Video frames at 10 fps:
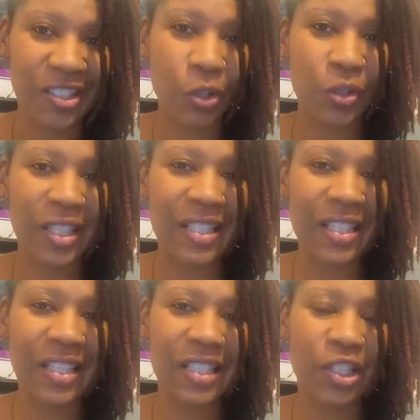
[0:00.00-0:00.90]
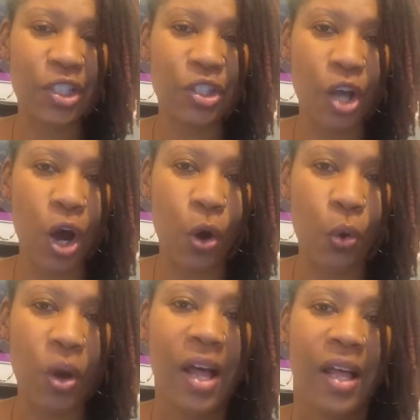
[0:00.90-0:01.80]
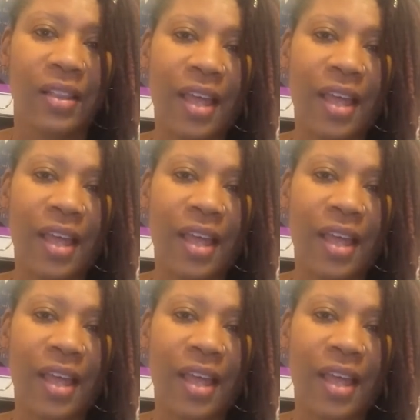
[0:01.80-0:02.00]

So this lets us know